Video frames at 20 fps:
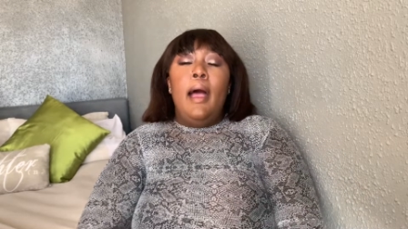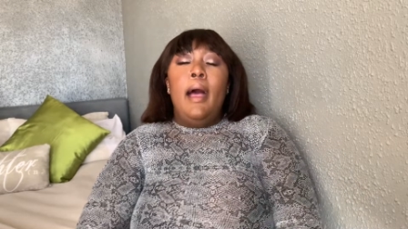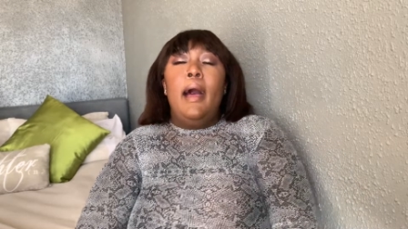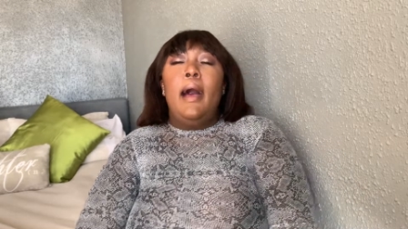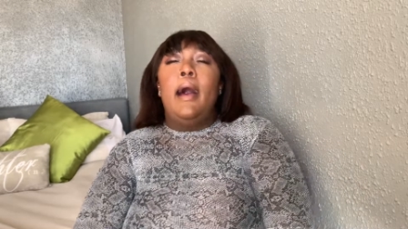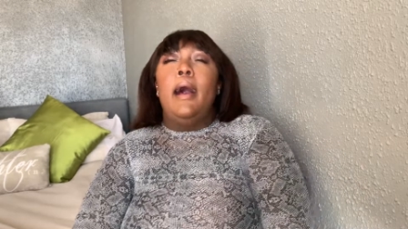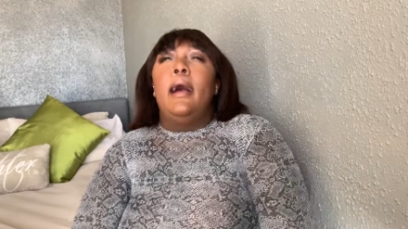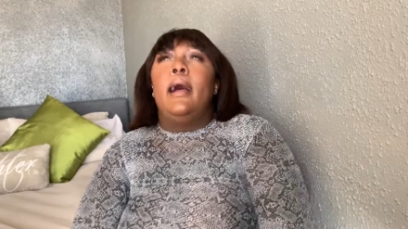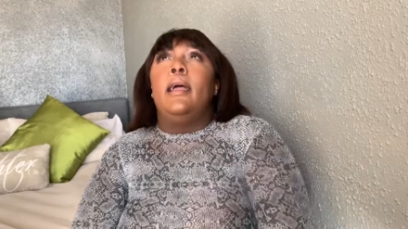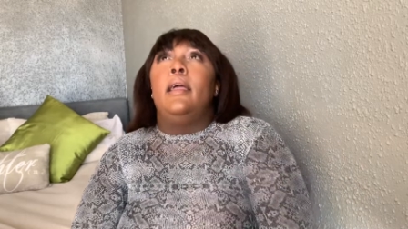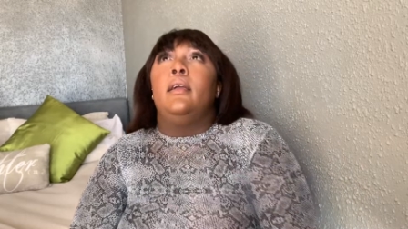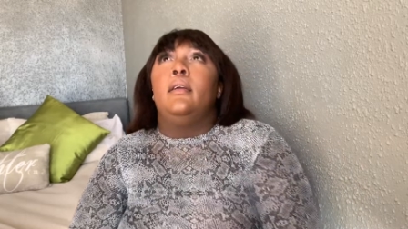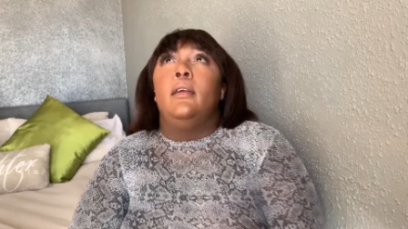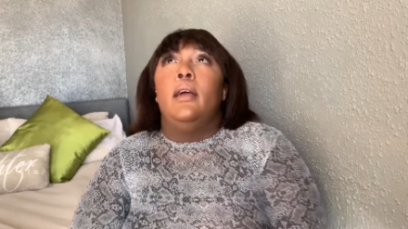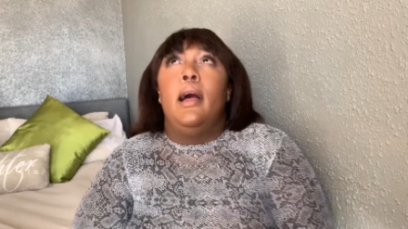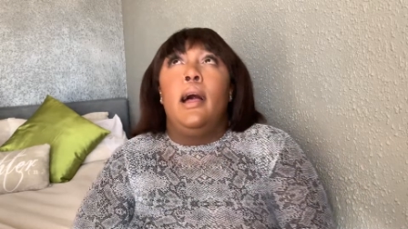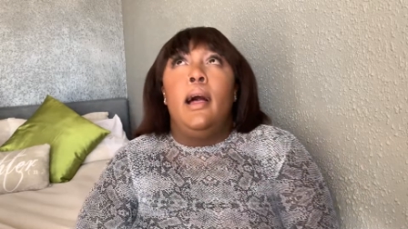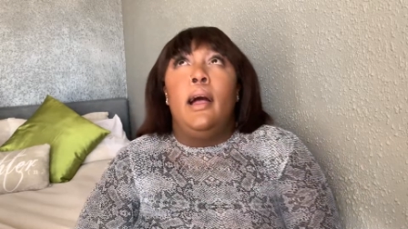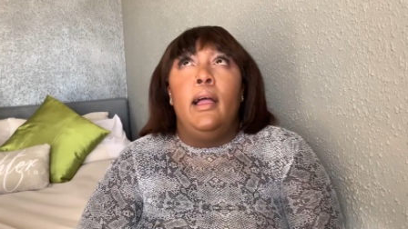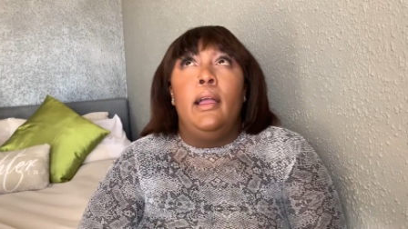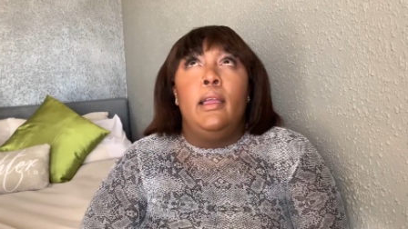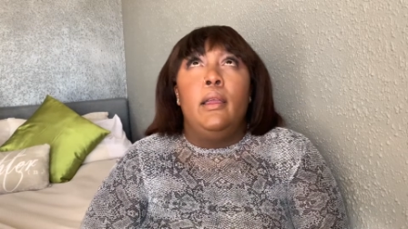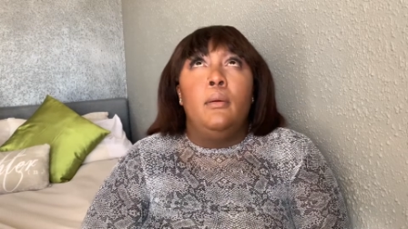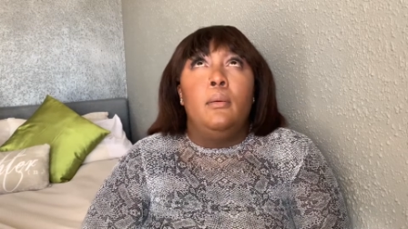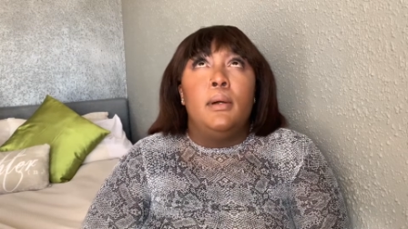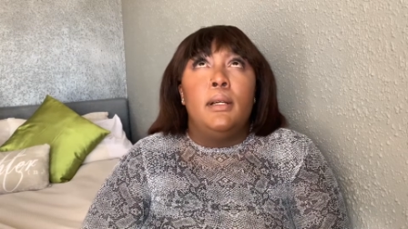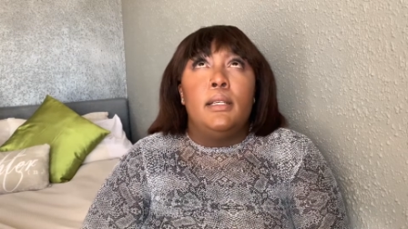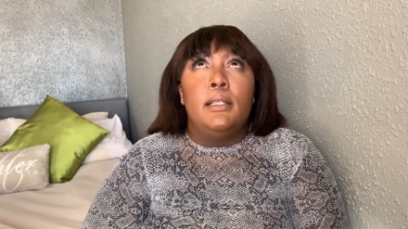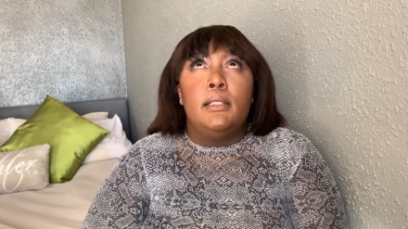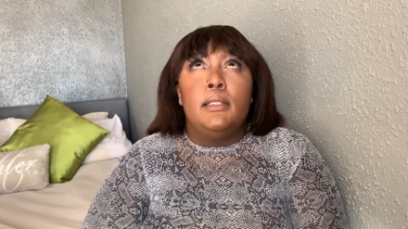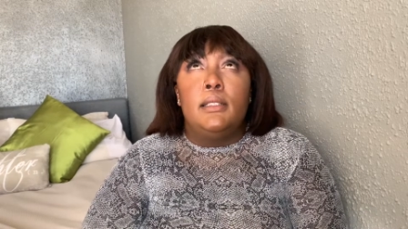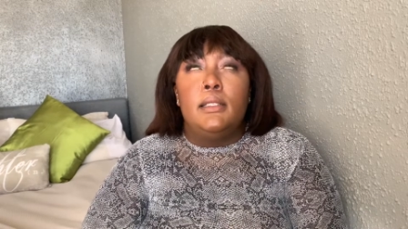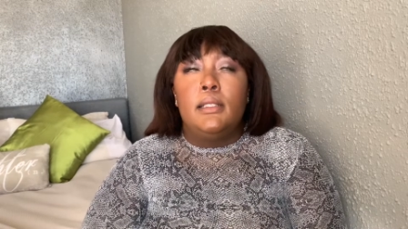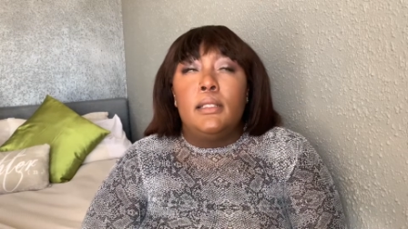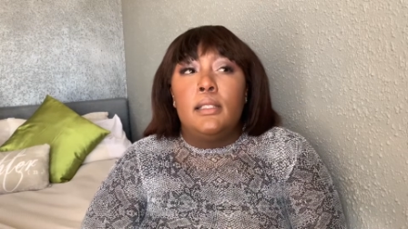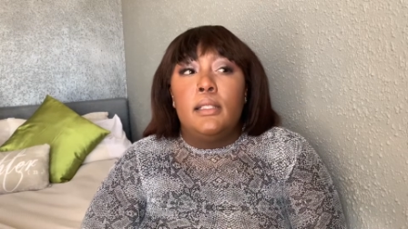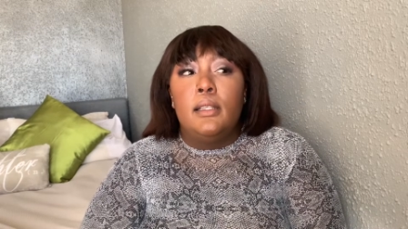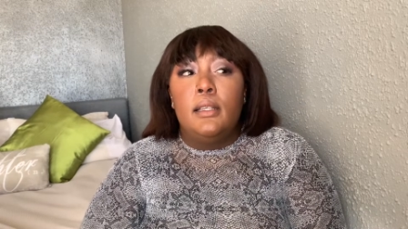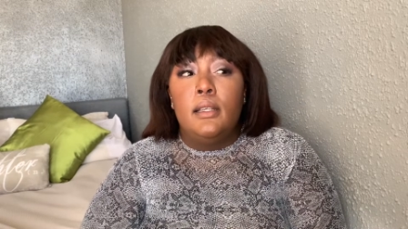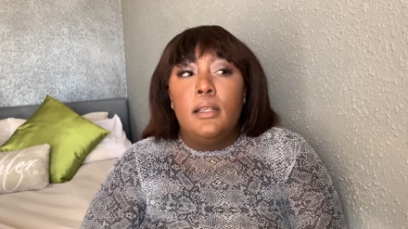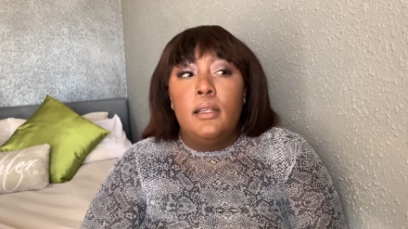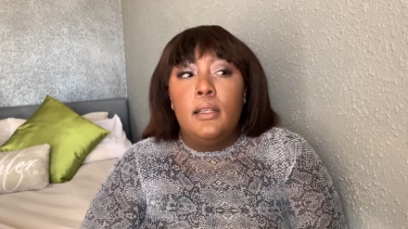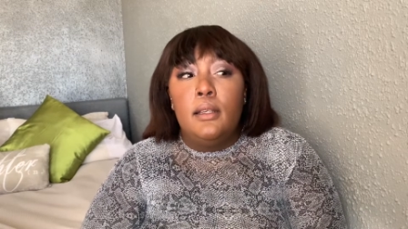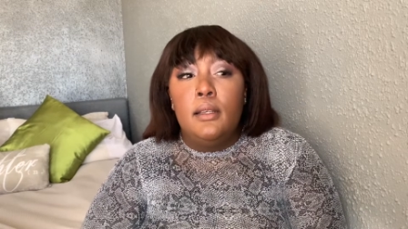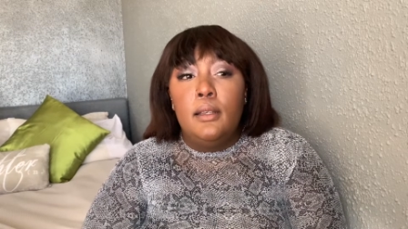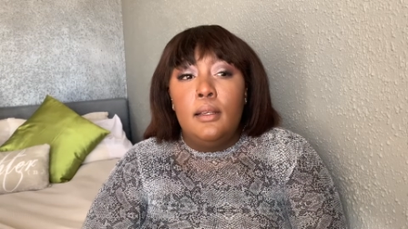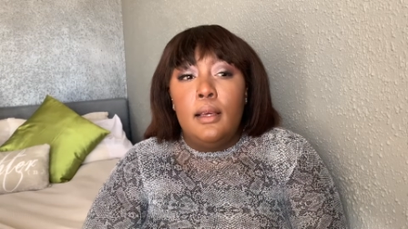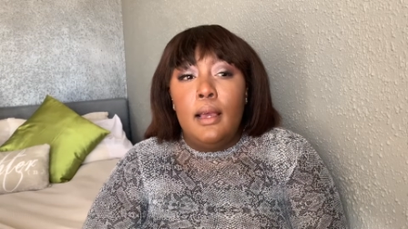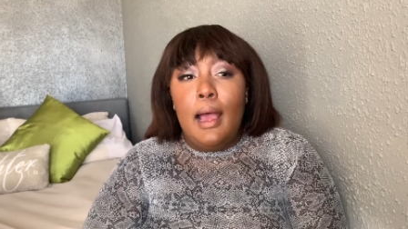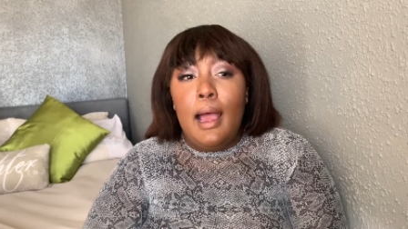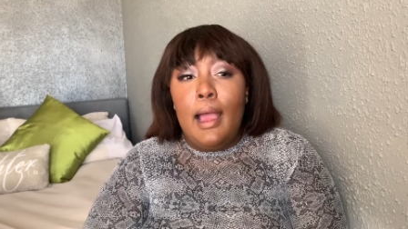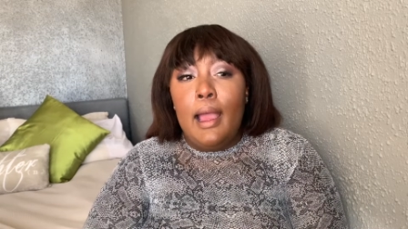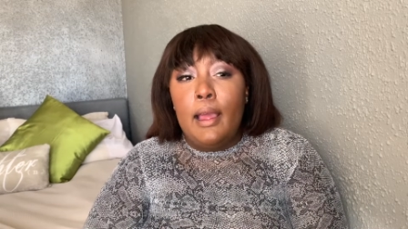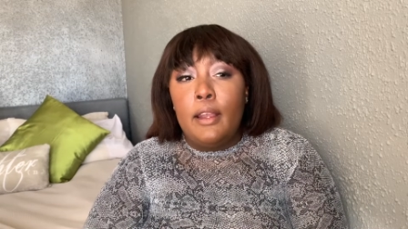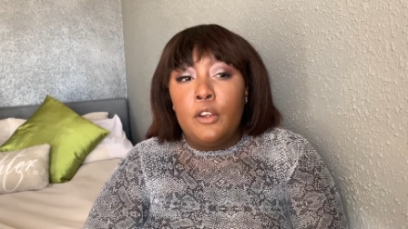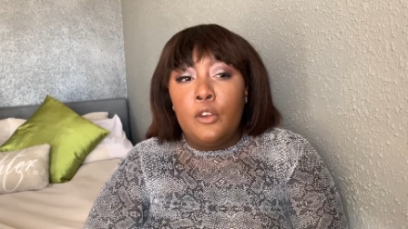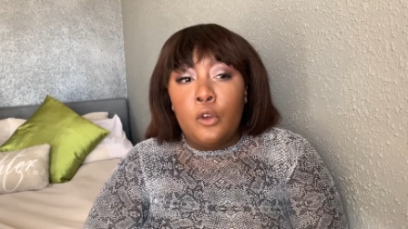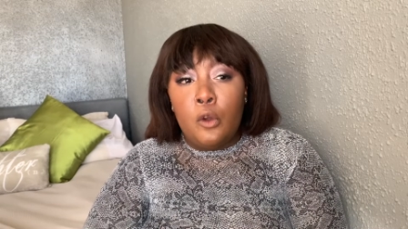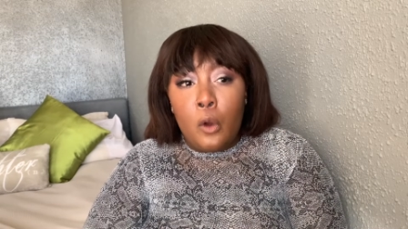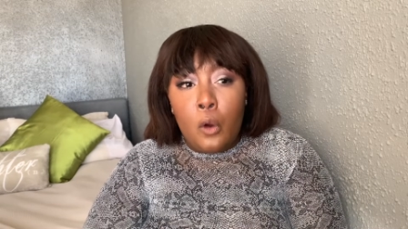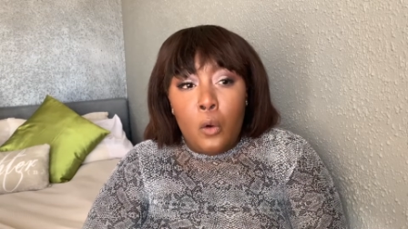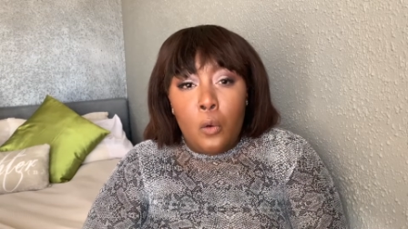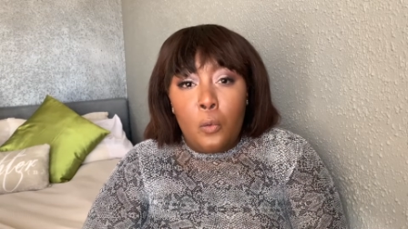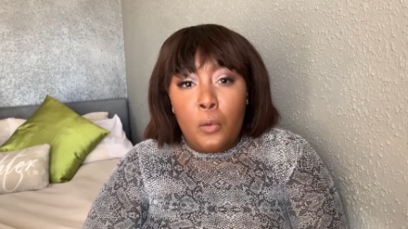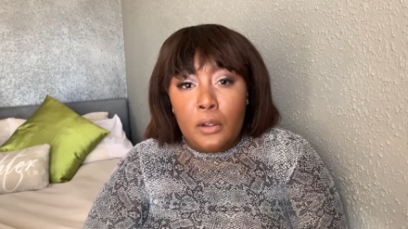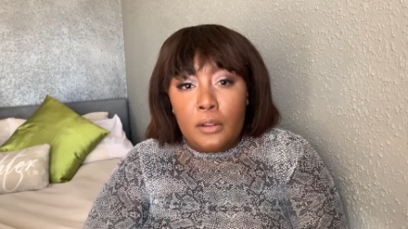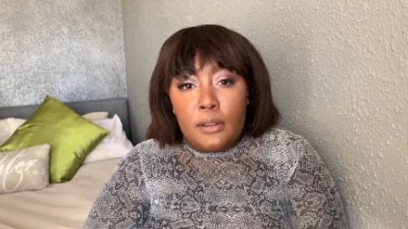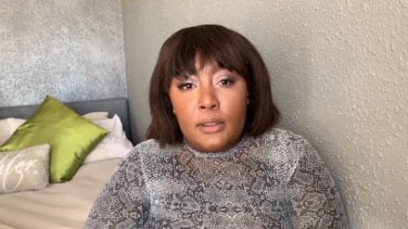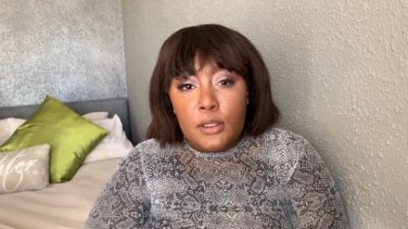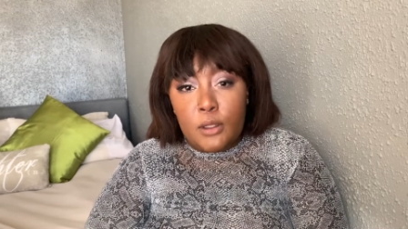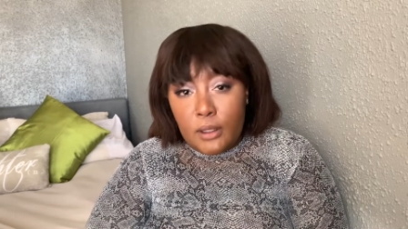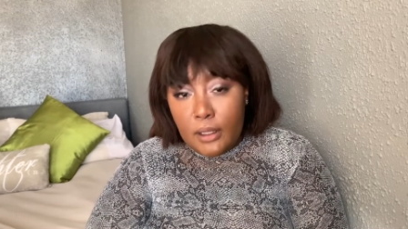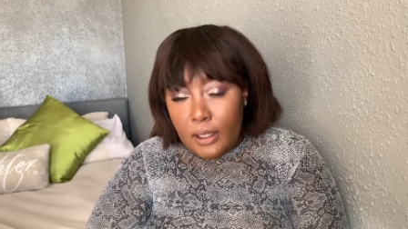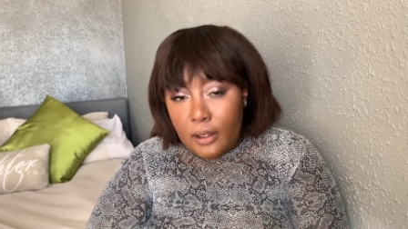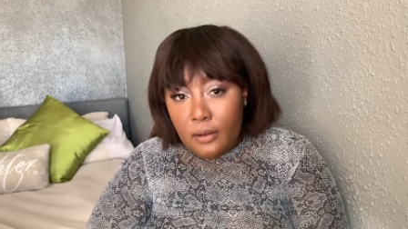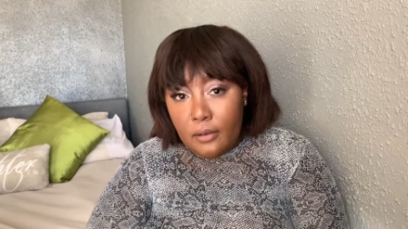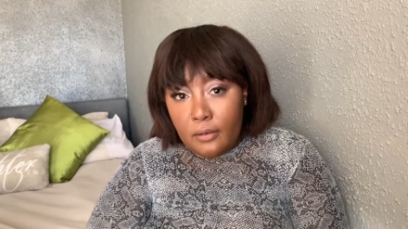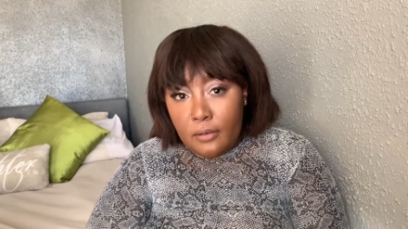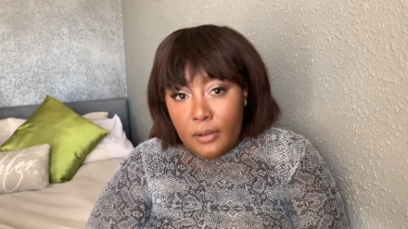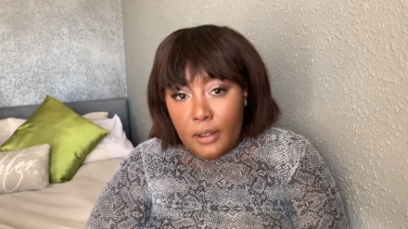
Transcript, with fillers: i i was I had no will to live.